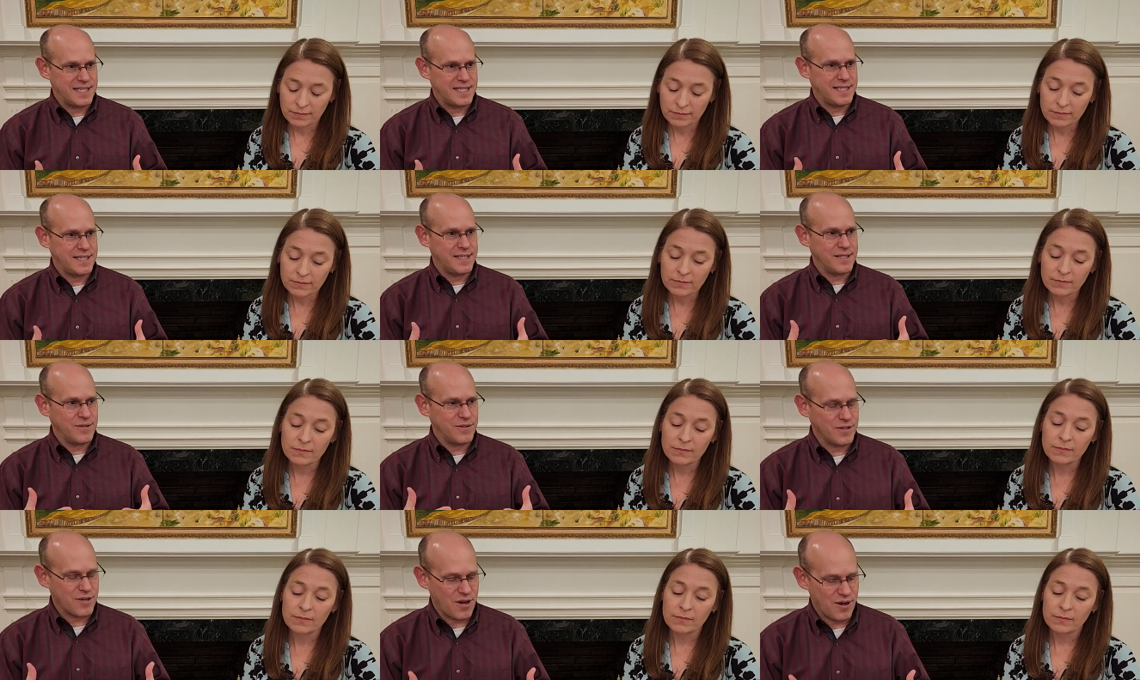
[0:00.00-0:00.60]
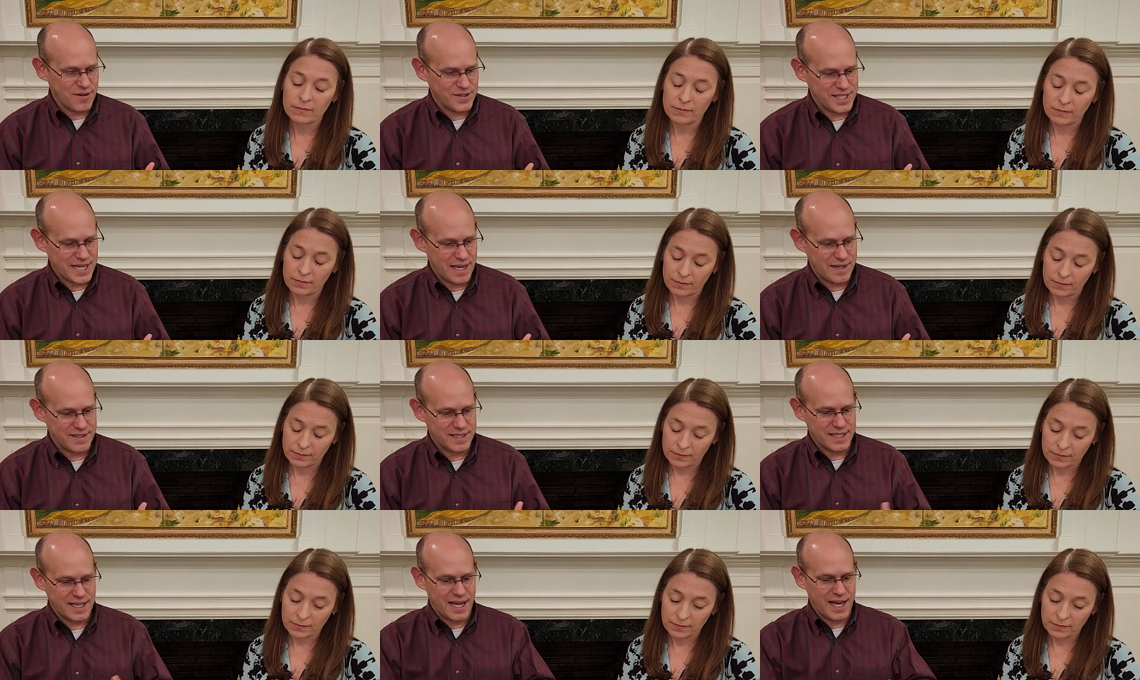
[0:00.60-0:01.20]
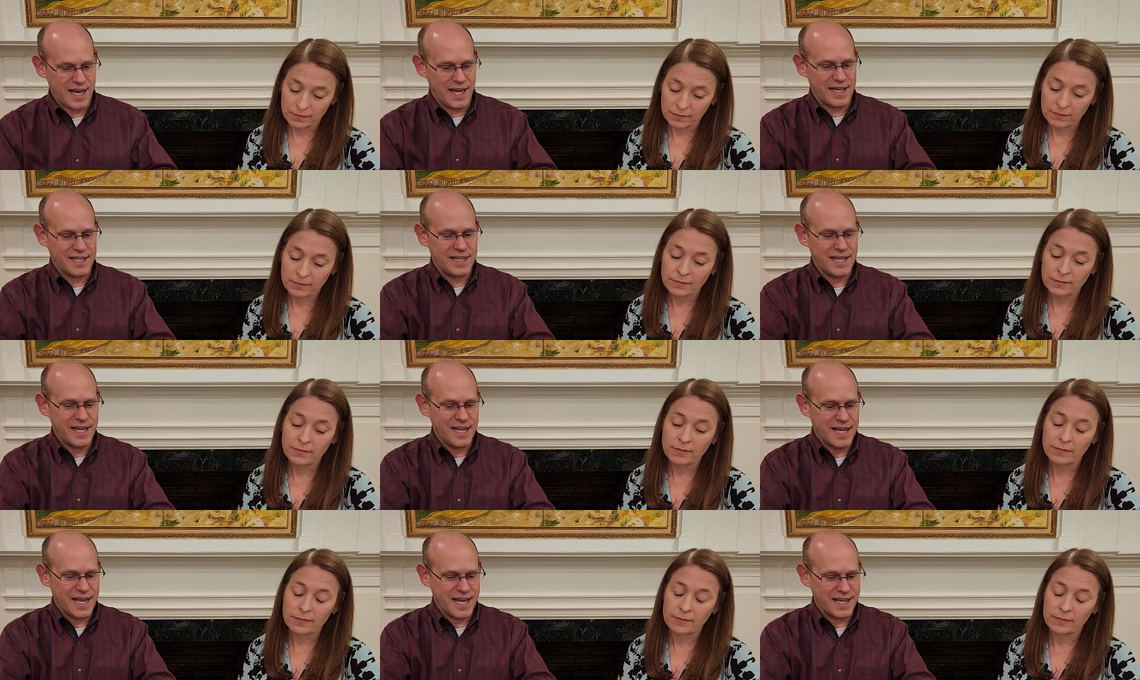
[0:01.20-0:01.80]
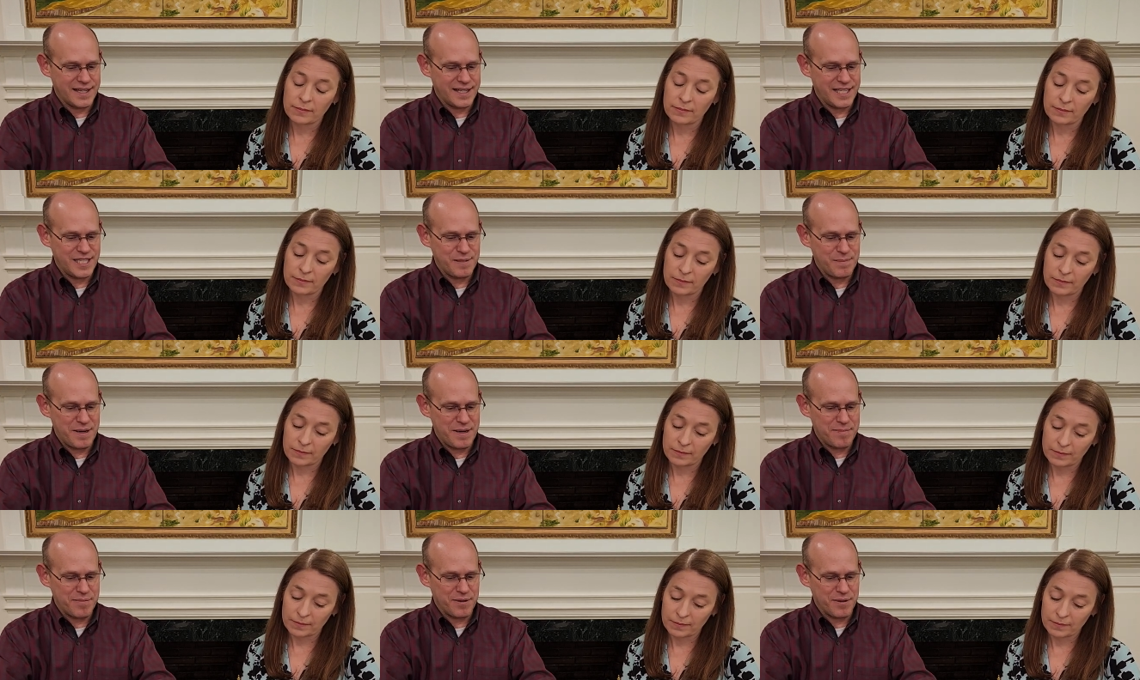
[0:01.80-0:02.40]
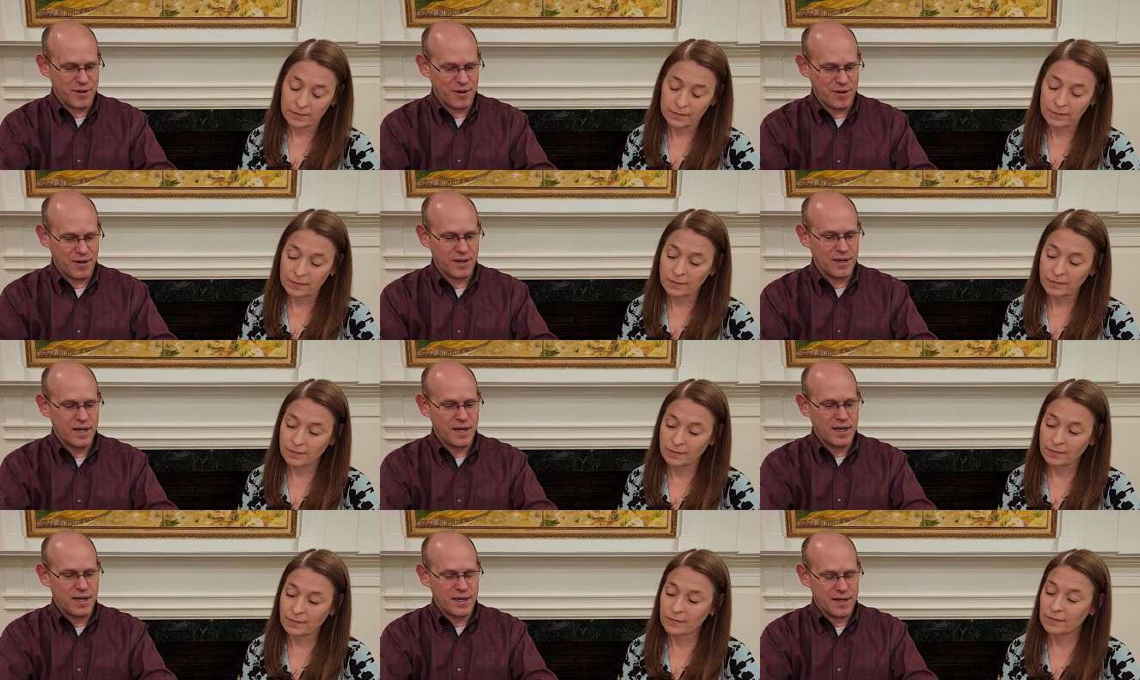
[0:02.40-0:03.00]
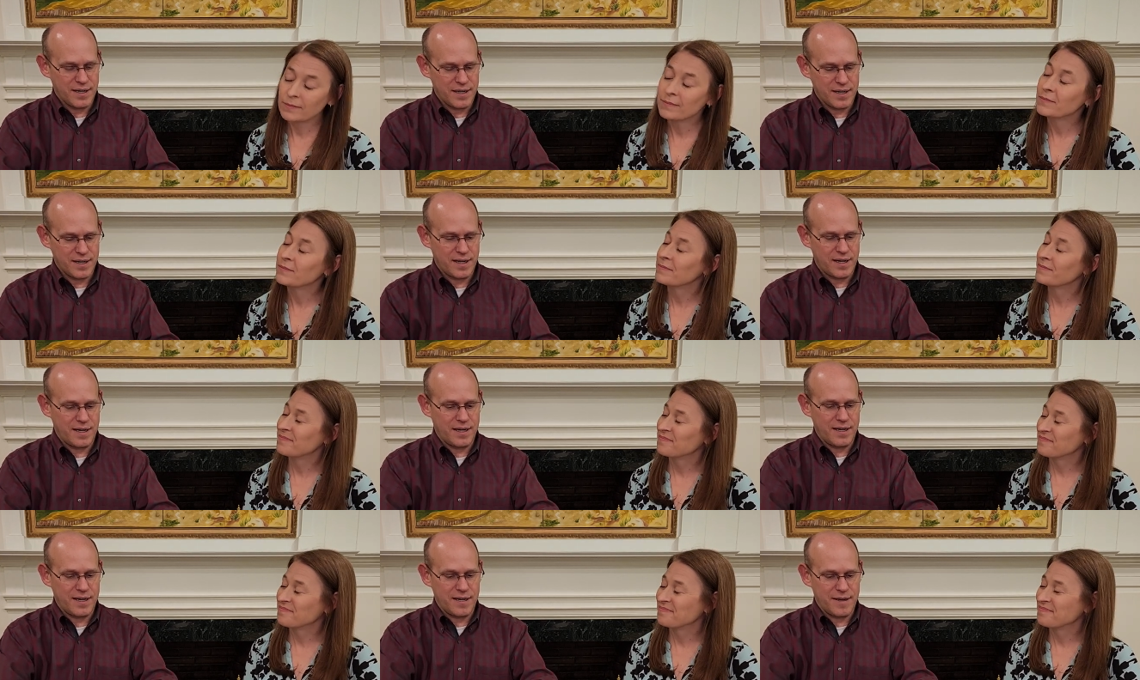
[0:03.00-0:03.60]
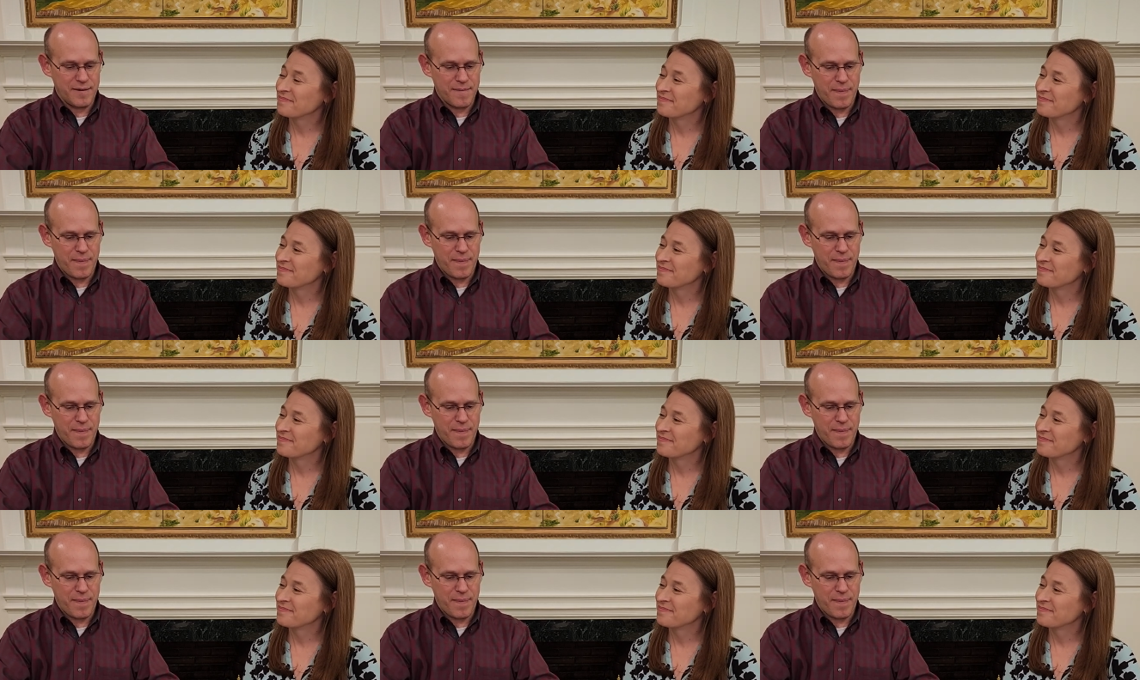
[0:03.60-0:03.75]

Speaker 1: still calls out to God. And these people are, uh,